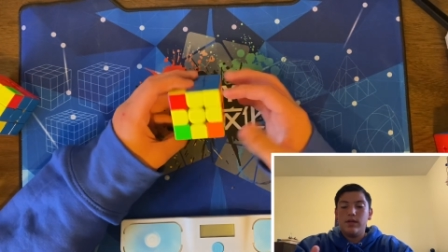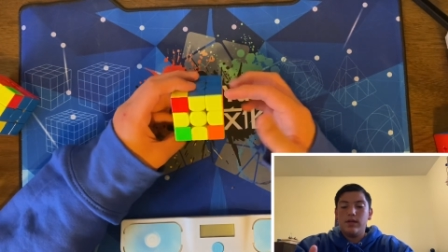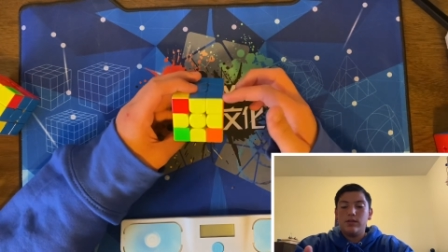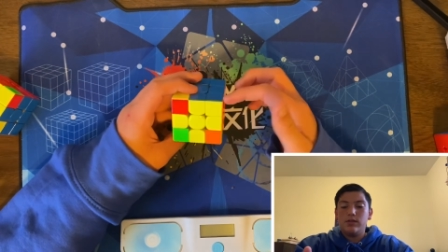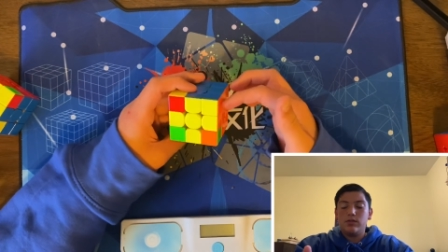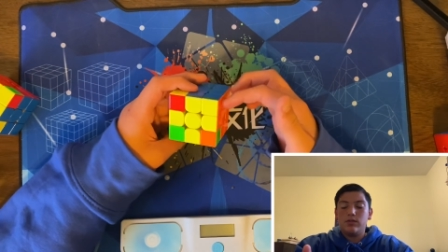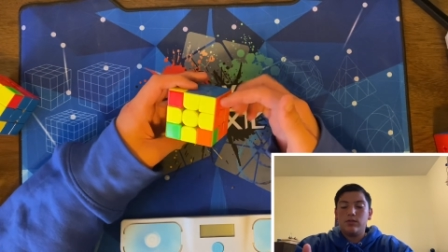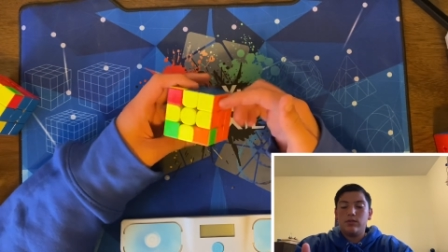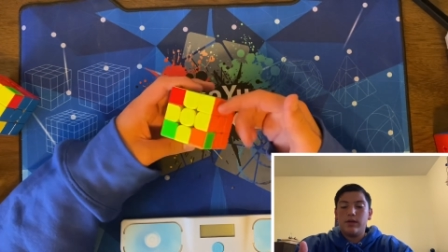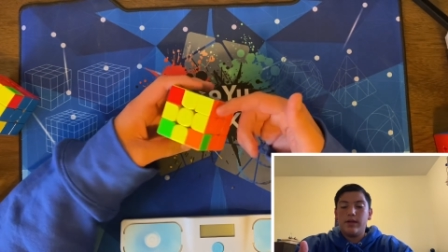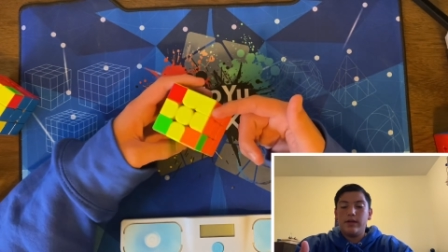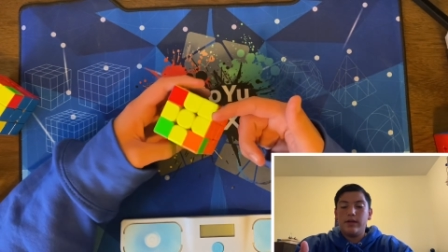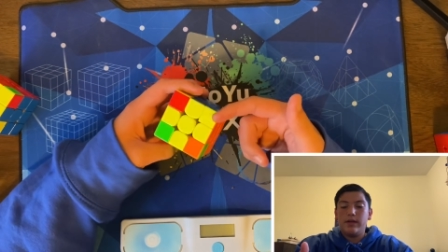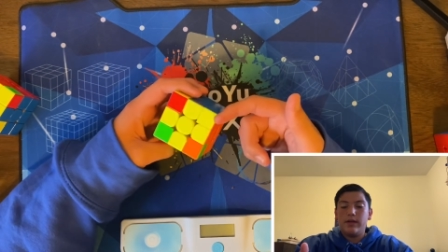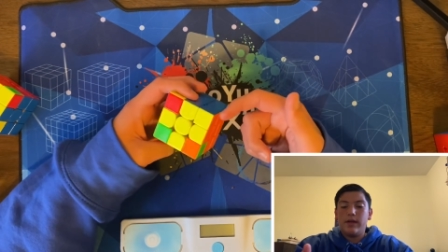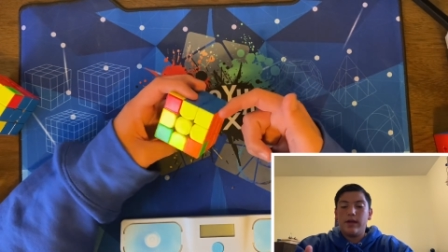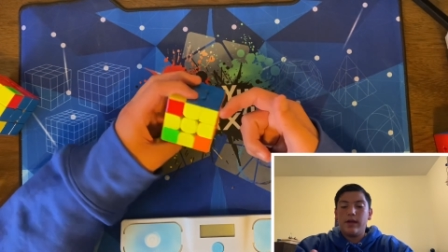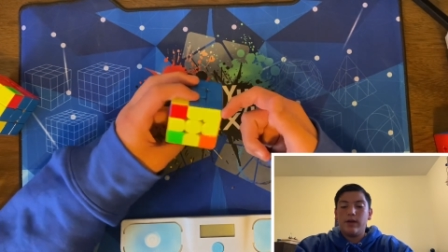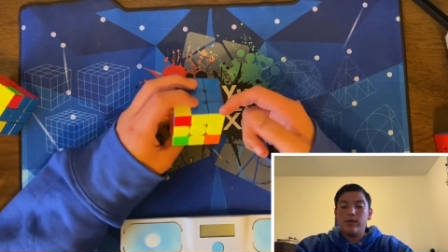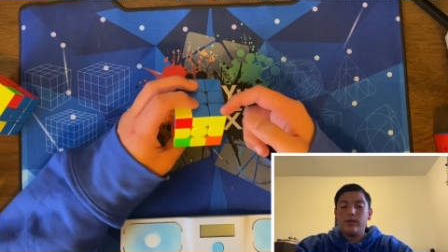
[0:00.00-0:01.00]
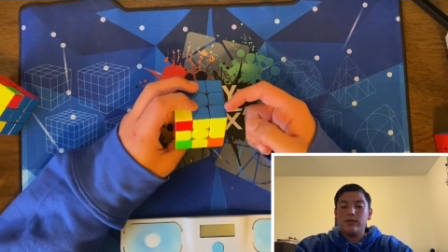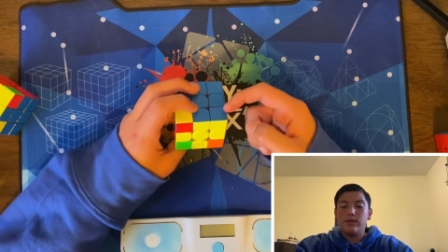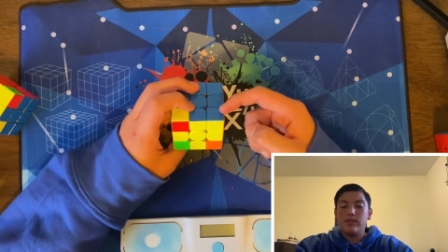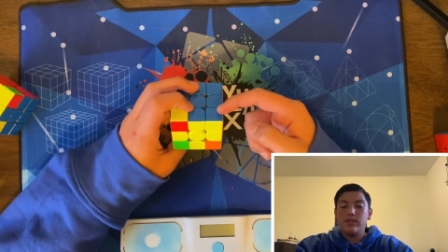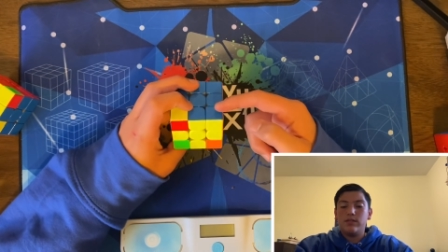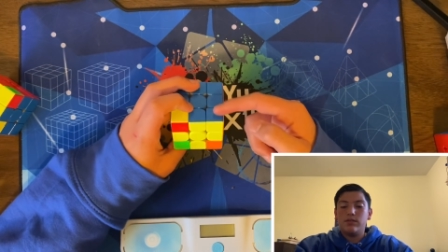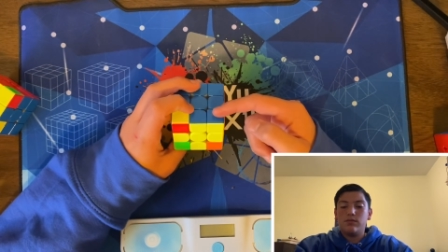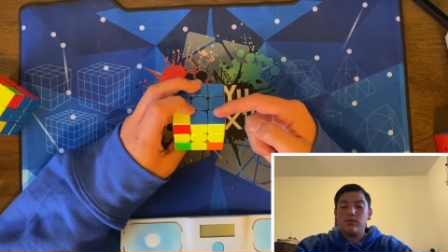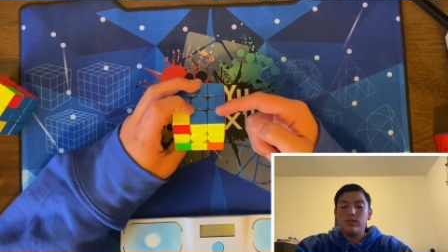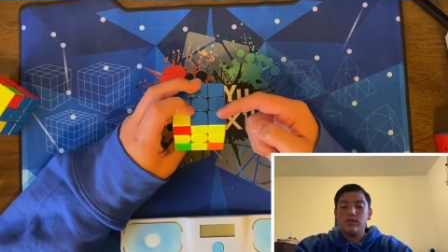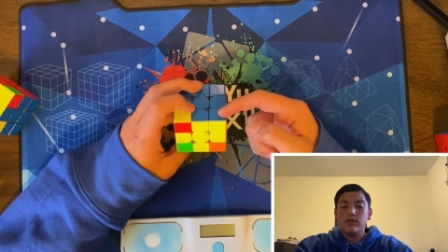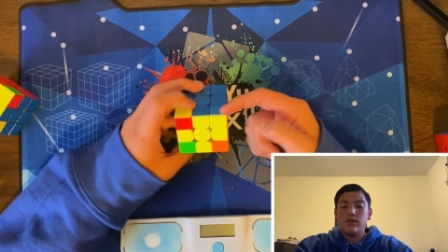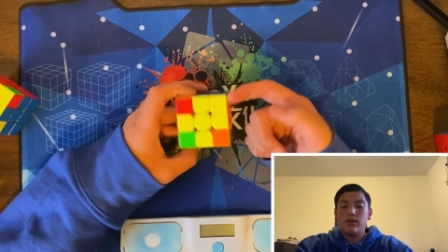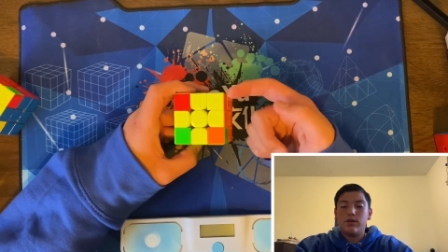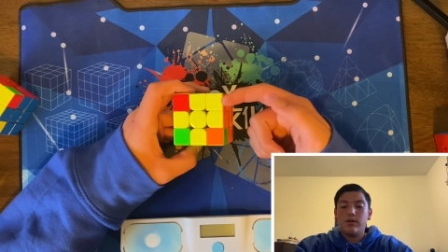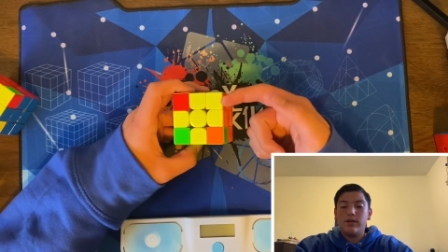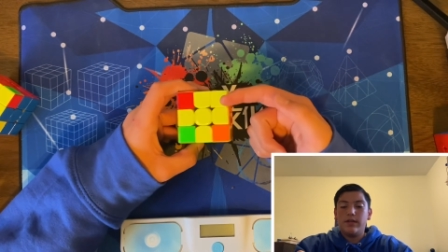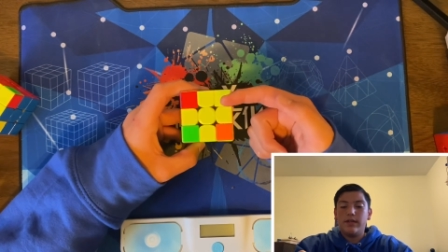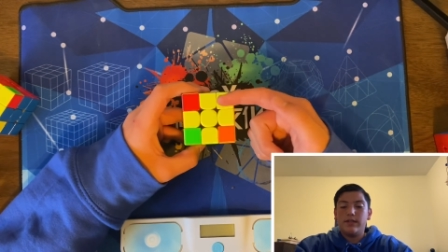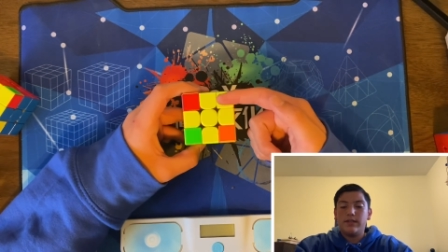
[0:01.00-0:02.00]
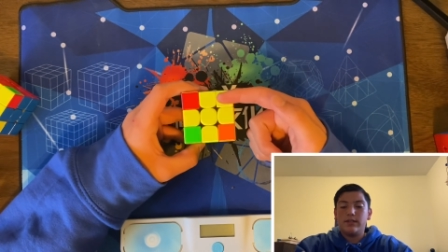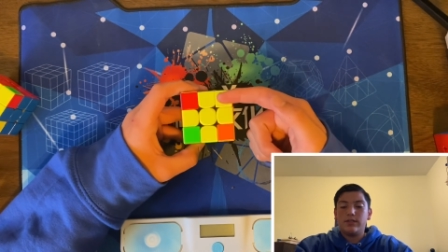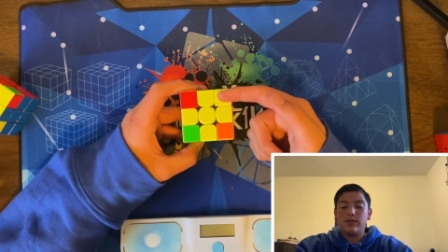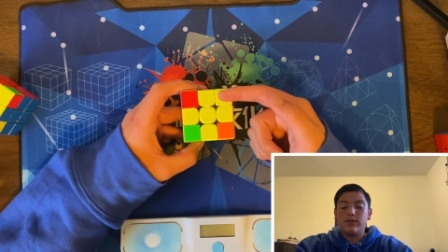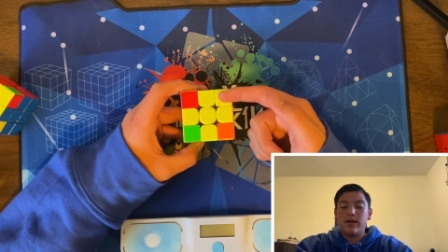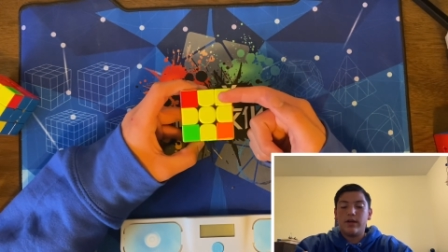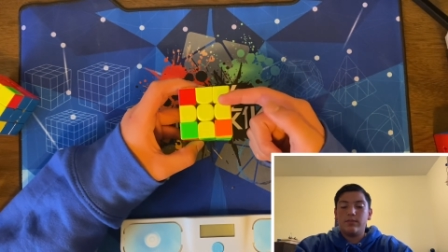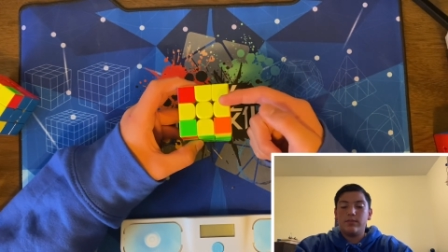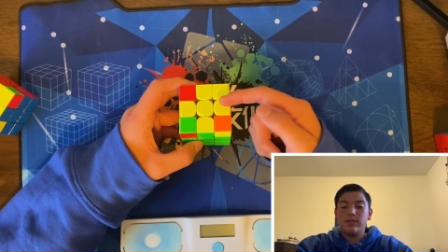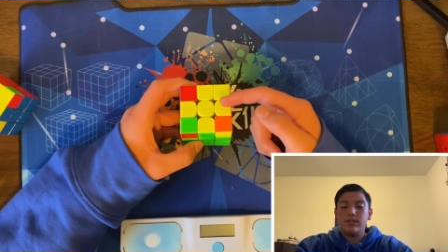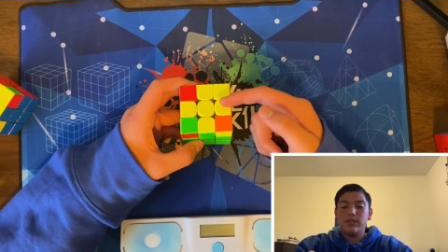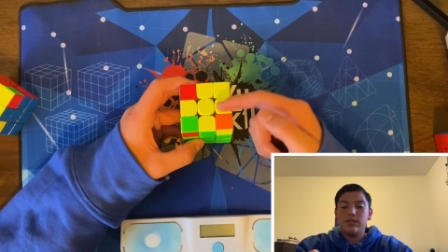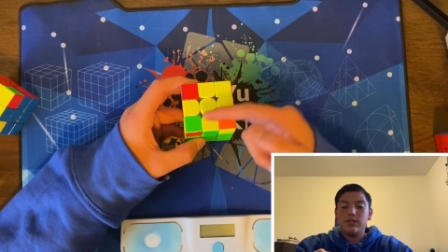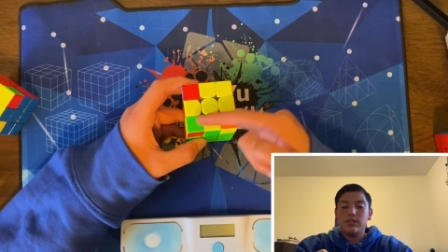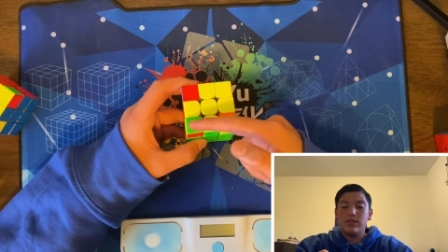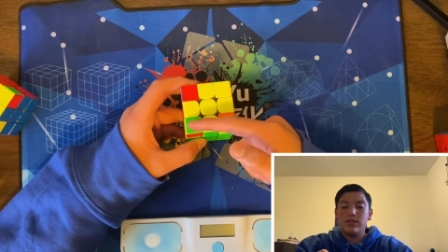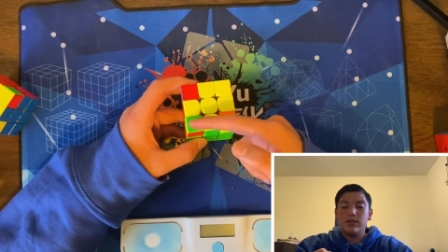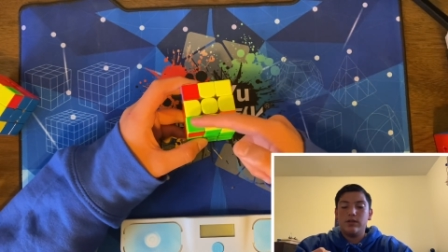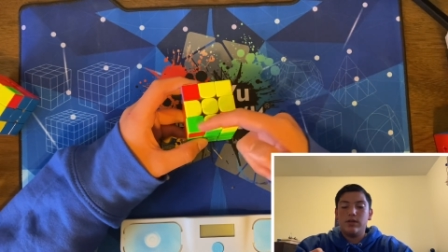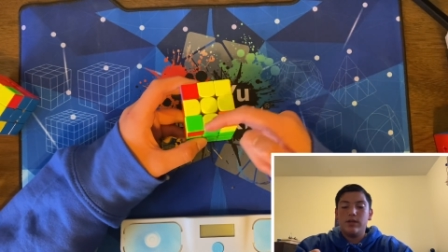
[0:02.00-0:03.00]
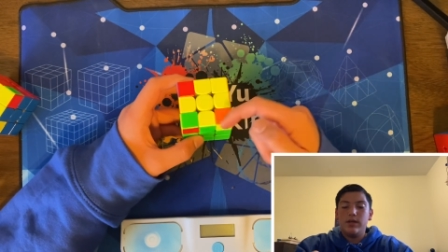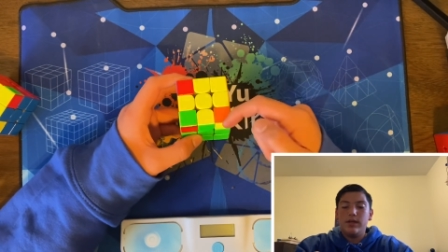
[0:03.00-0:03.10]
So right now this one's already in its correct position,